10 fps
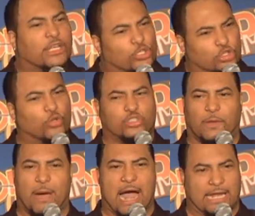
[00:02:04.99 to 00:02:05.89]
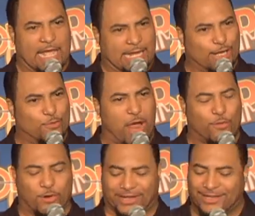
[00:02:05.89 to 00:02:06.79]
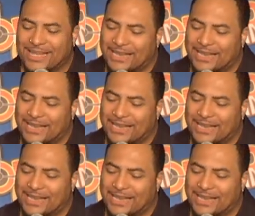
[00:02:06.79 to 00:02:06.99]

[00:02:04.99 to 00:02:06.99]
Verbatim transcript: to shoot somebody and get away with it.